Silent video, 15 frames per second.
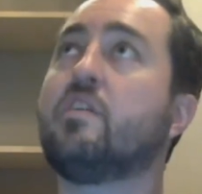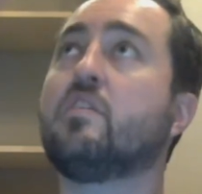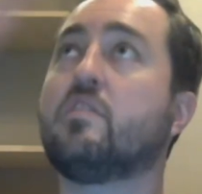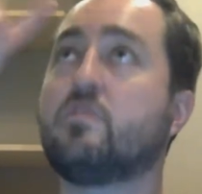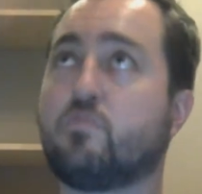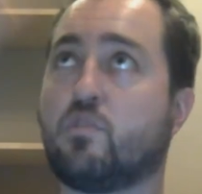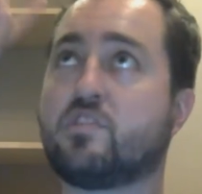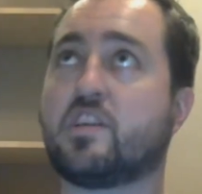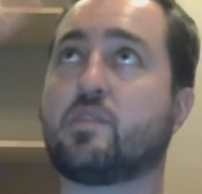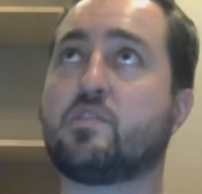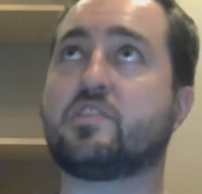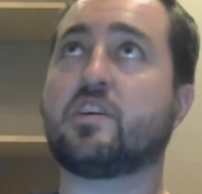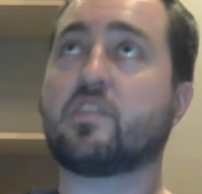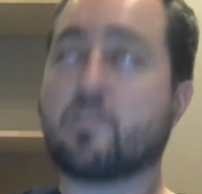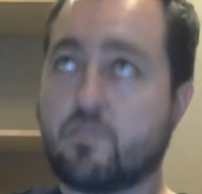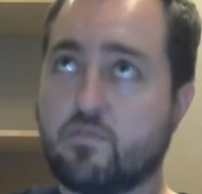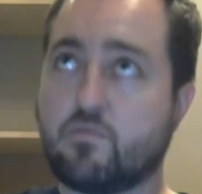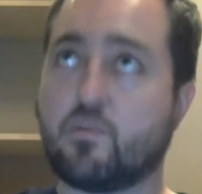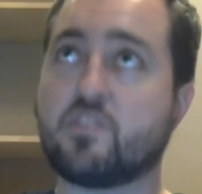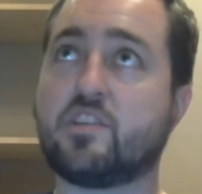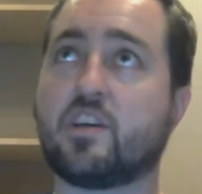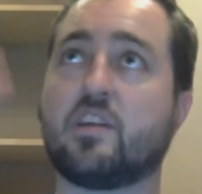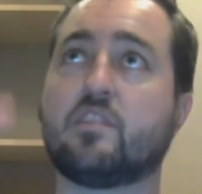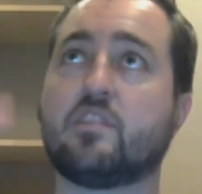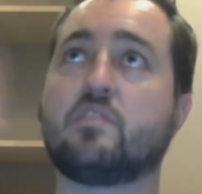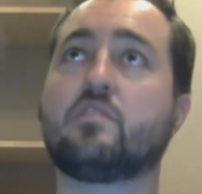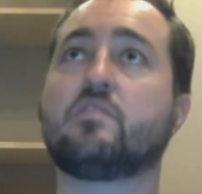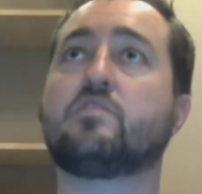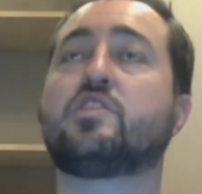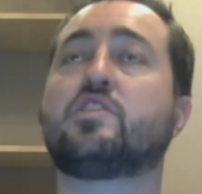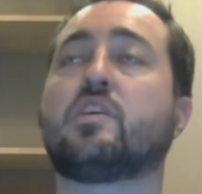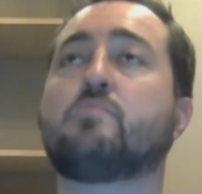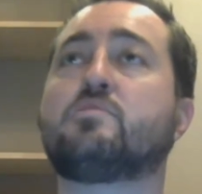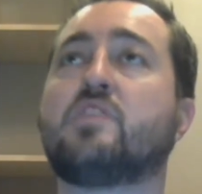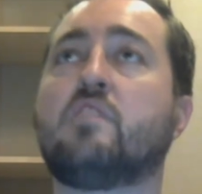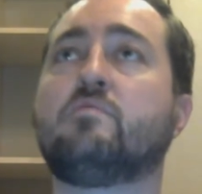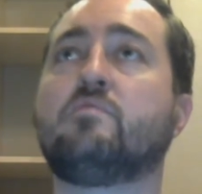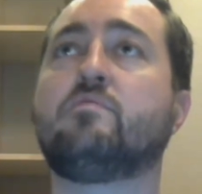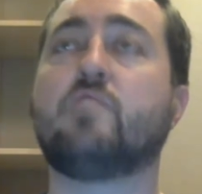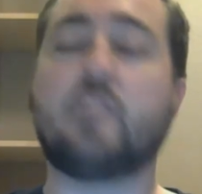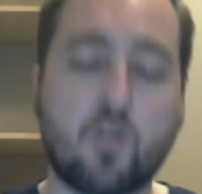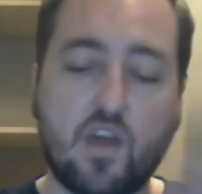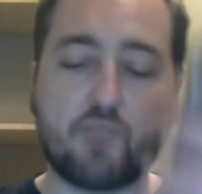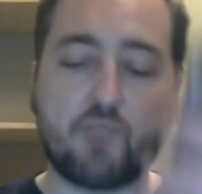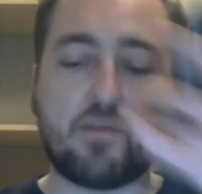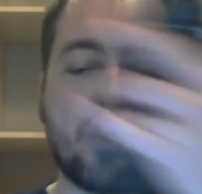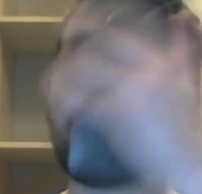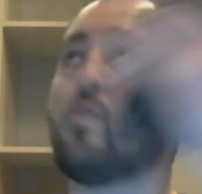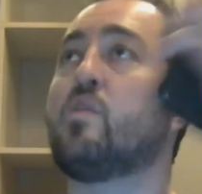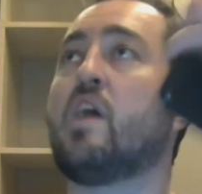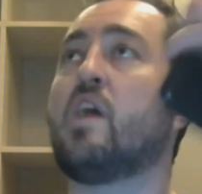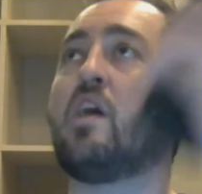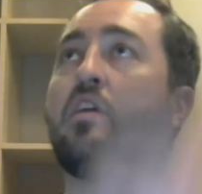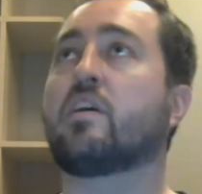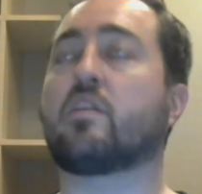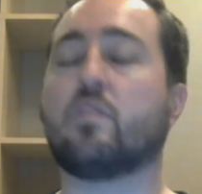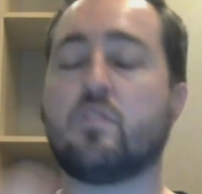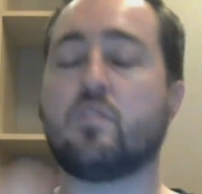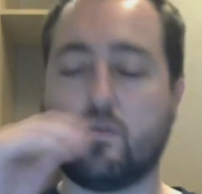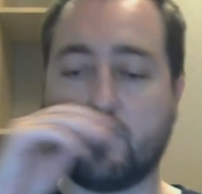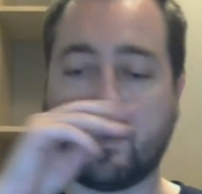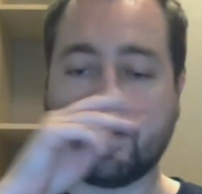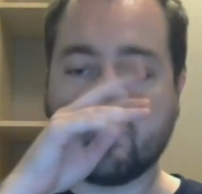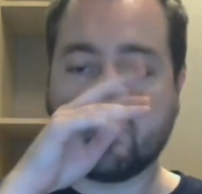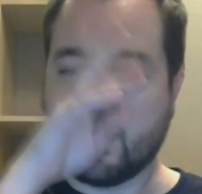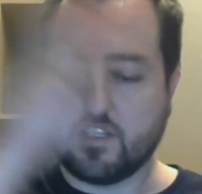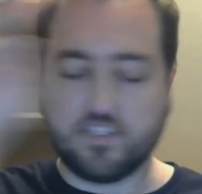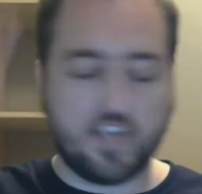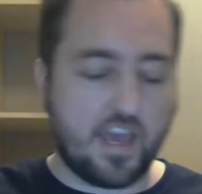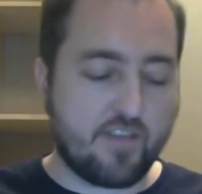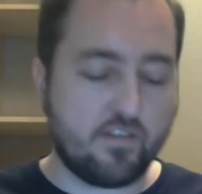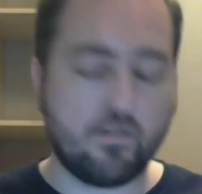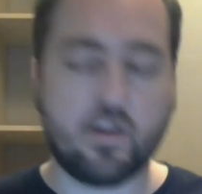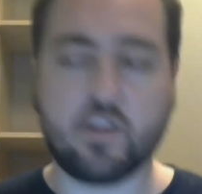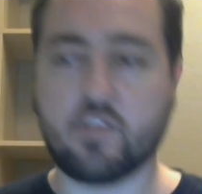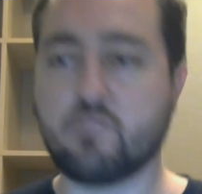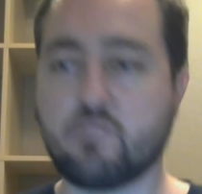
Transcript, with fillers: One second, one second, one second. She comes down, and I don't have my phone out. Like, oh, I, I just have it ready